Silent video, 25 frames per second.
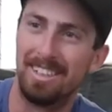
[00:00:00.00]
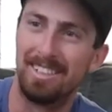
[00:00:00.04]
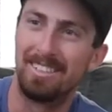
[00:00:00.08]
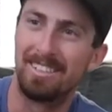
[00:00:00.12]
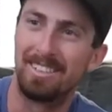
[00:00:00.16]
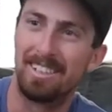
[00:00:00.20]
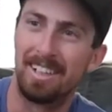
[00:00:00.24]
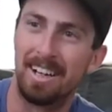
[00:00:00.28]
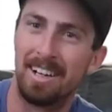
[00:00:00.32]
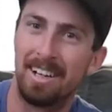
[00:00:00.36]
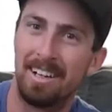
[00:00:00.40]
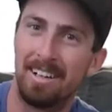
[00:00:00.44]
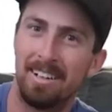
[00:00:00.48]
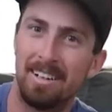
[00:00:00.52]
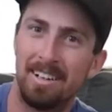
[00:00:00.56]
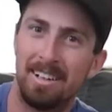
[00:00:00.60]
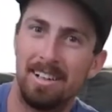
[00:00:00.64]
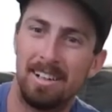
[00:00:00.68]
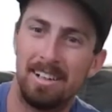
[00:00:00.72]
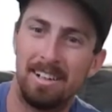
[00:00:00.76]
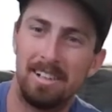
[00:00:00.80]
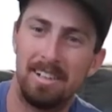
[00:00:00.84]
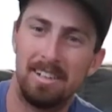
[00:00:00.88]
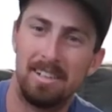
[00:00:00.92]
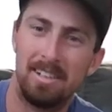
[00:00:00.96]
they don't care.
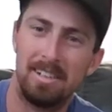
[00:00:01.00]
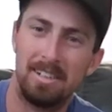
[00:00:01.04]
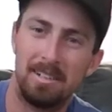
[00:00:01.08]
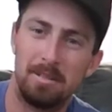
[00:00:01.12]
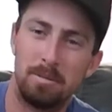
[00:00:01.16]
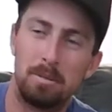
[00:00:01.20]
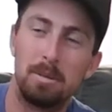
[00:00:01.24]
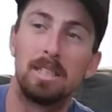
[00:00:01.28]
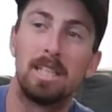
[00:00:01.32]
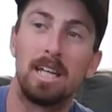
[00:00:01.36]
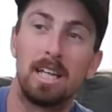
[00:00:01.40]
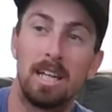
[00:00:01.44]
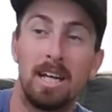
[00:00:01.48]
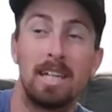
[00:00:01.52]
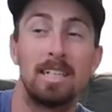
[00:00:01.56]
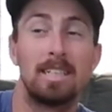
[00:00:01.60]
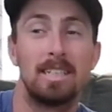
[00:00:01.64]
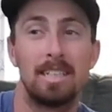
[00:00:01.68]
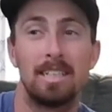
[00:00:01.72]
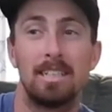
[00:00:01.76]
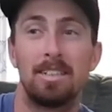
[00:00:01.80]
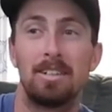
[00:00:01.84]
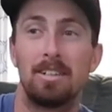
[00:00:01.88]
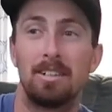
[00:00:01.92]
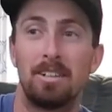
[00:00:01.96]
But then I
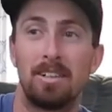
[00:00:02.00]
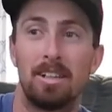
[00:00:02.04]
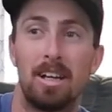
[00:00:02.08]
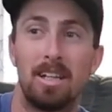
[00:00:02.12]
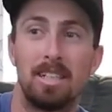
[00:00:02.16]
did turn